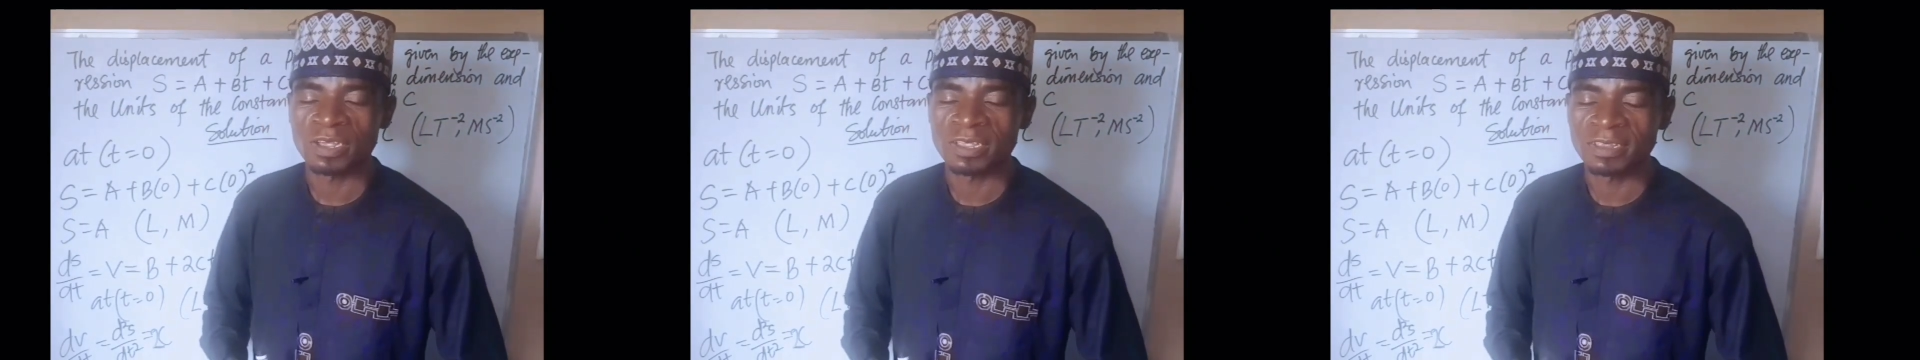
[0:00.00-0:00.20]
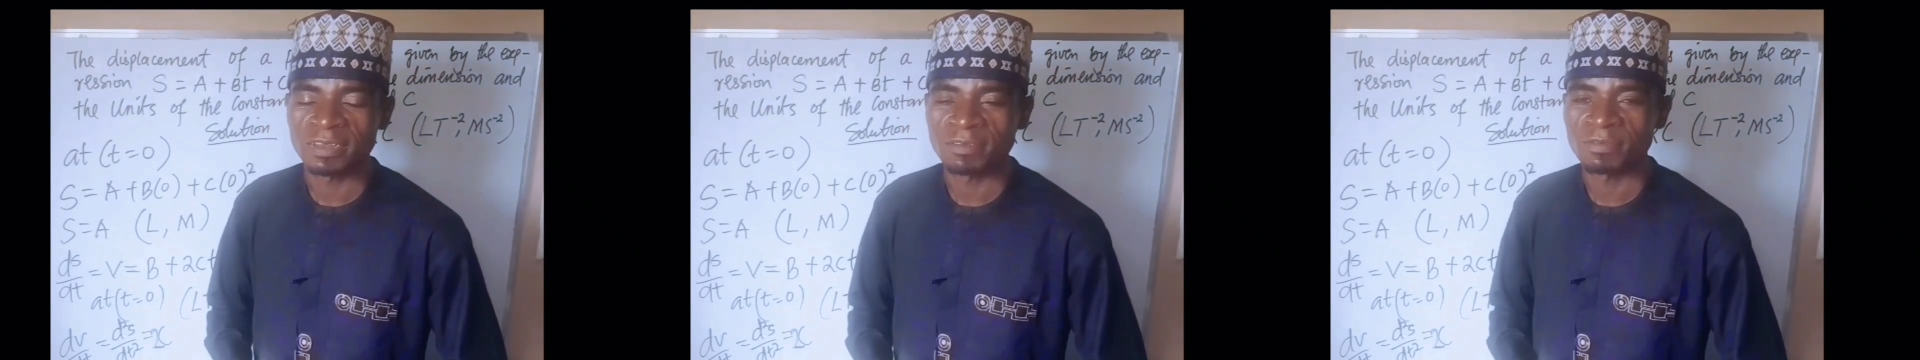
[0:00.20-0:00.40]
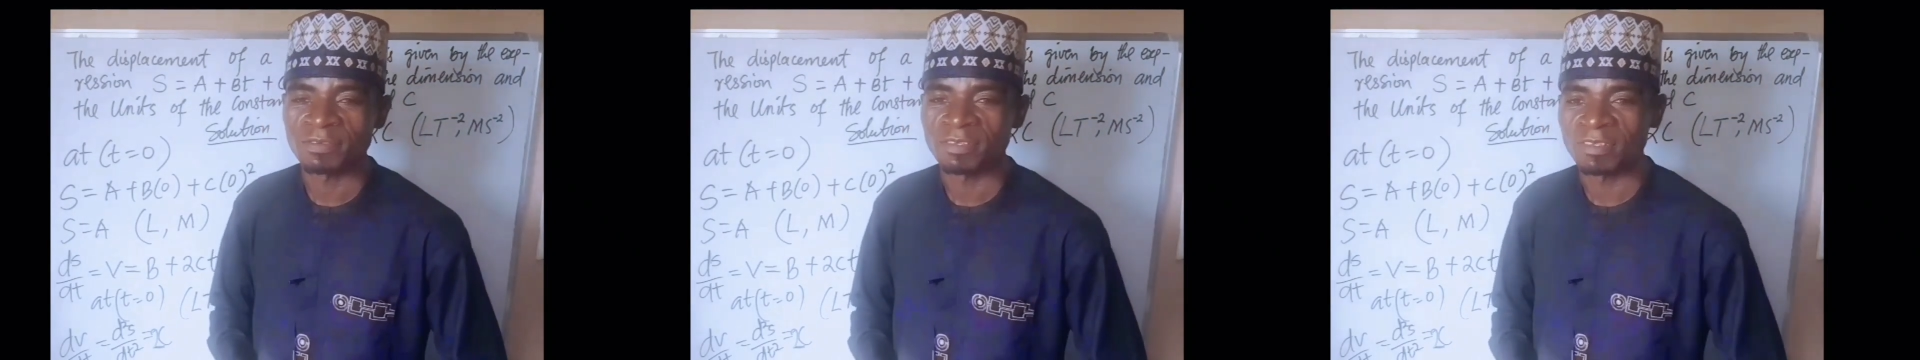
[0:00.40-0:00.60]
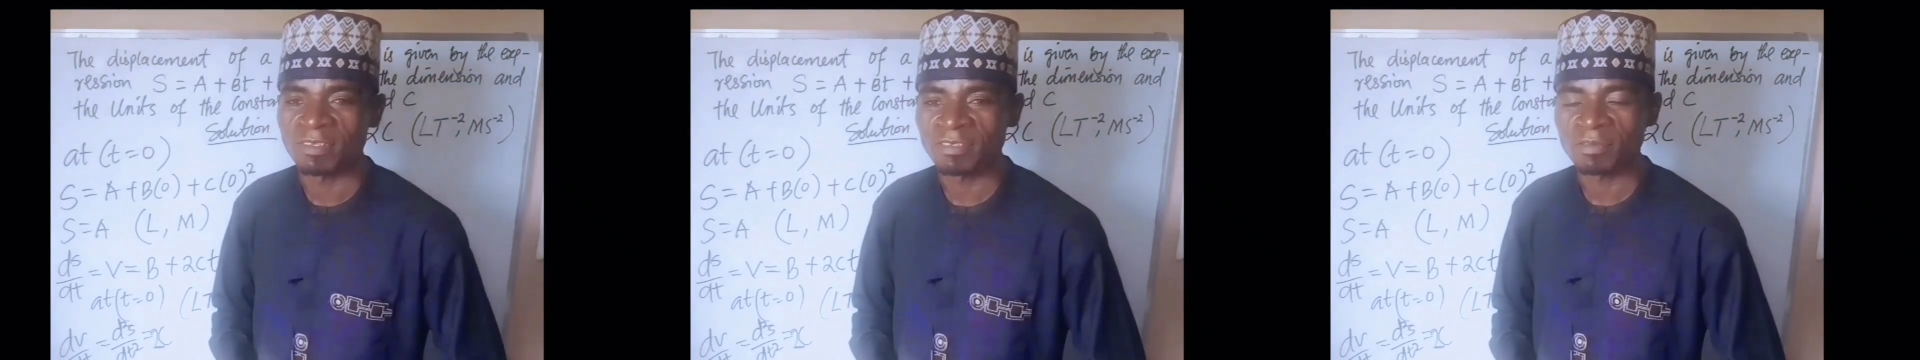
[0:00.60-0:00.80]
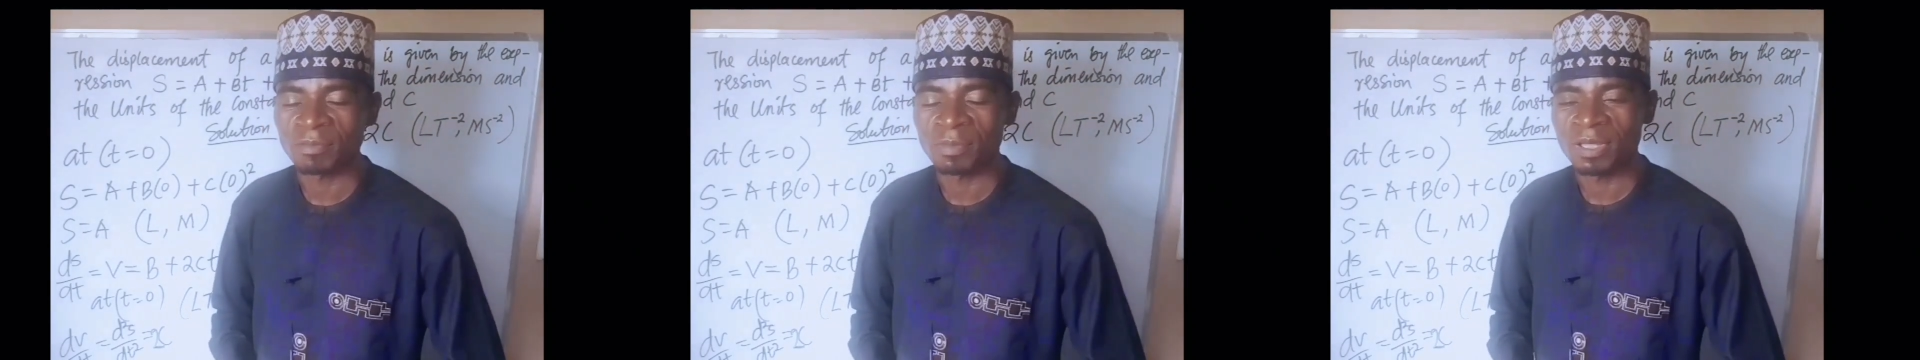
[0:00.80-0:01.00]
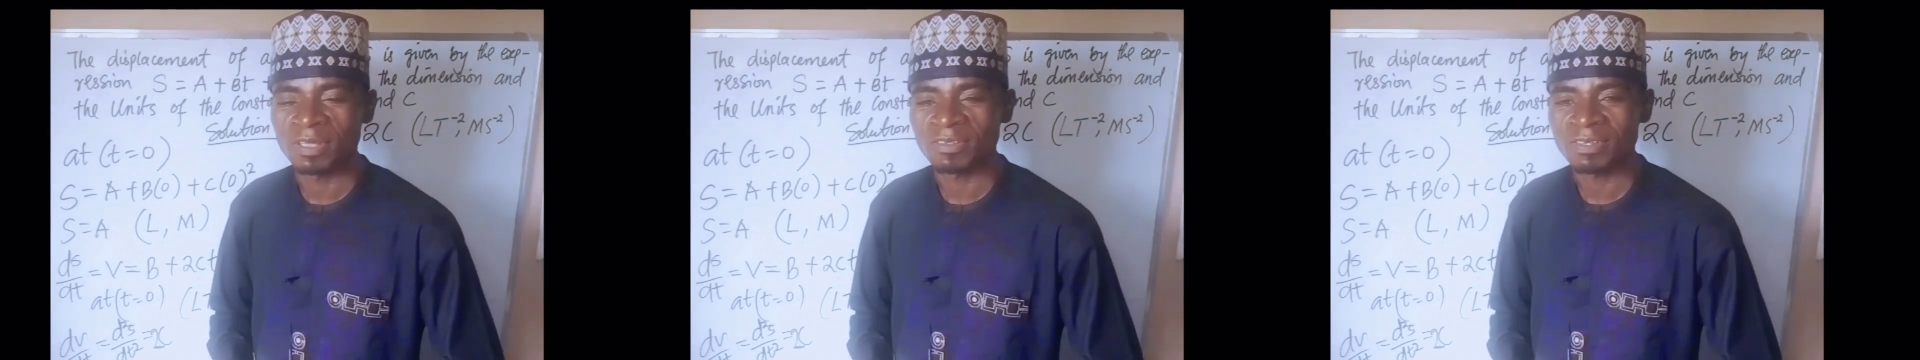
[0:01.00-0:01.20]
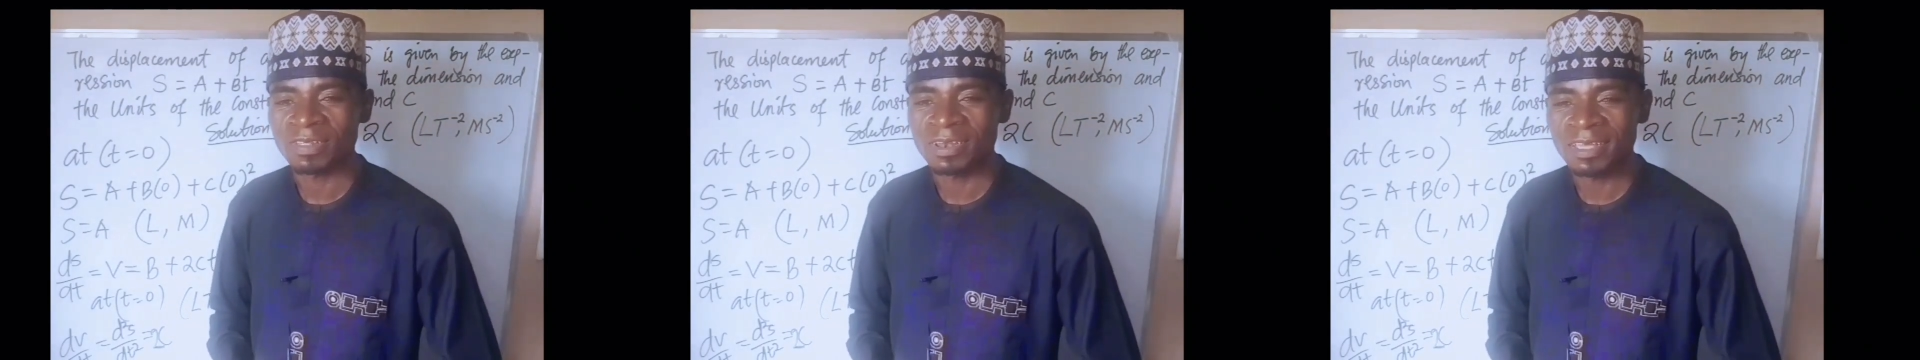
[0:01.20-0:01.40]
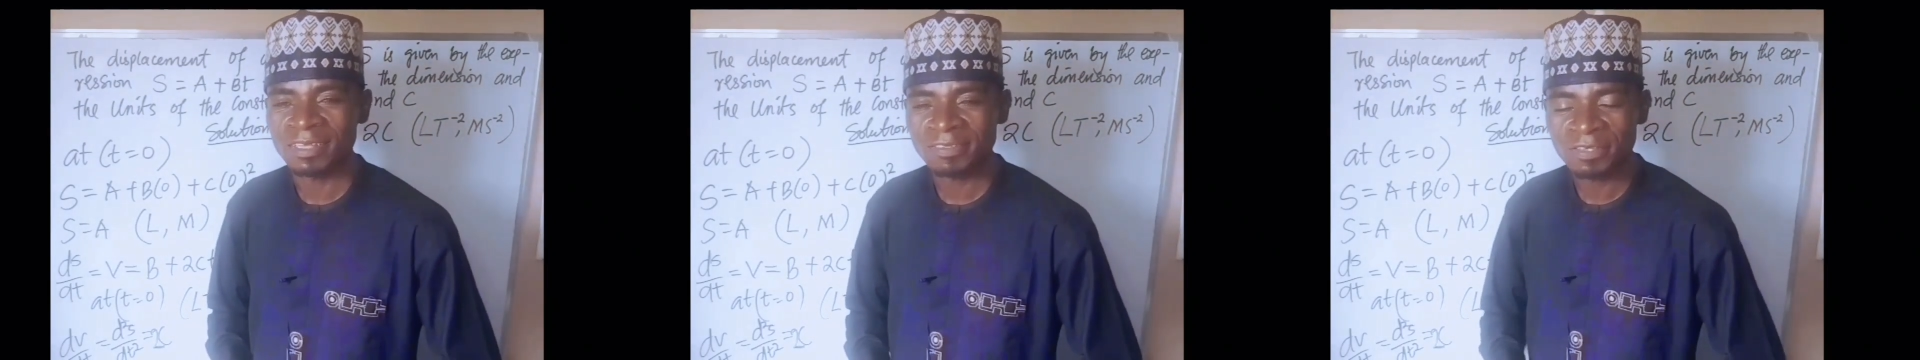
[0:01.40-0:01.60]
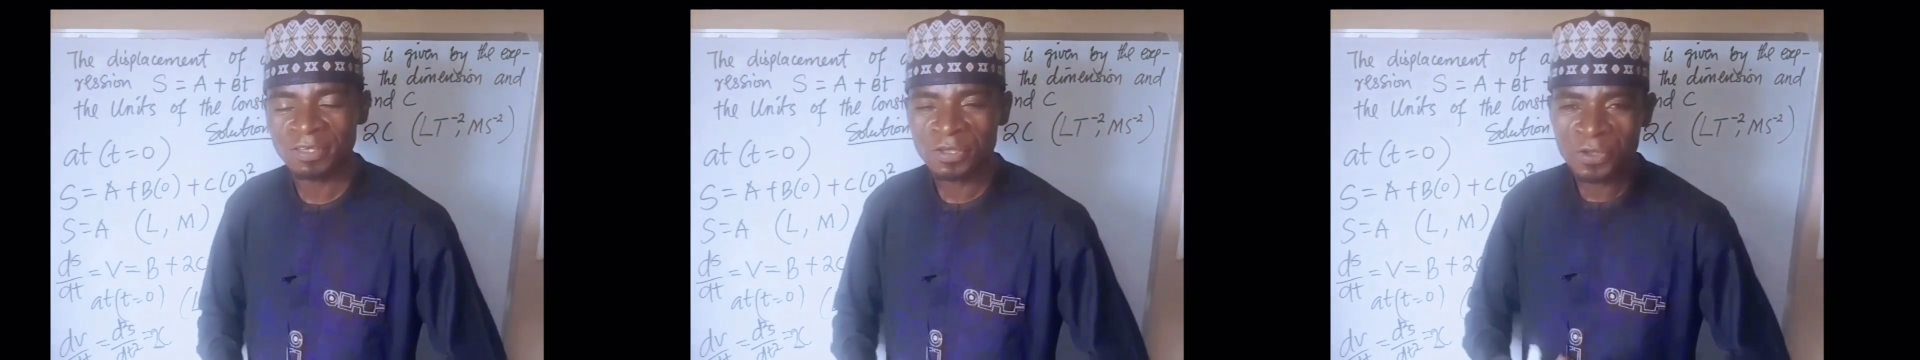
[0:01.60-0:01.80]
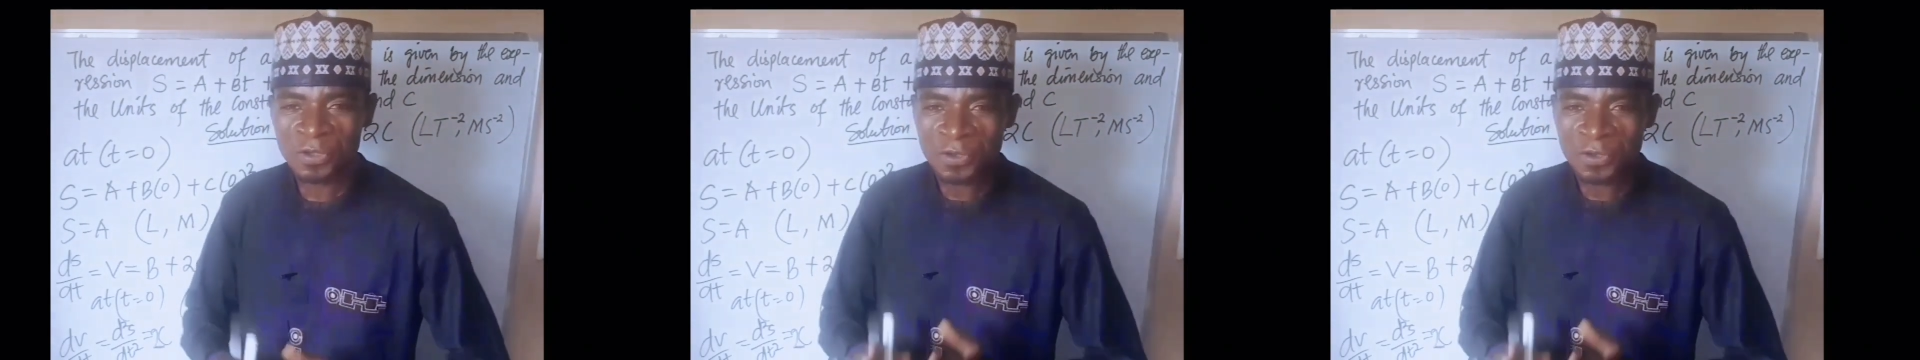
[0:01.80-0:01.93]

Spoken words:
Chayin Physics Maths Class.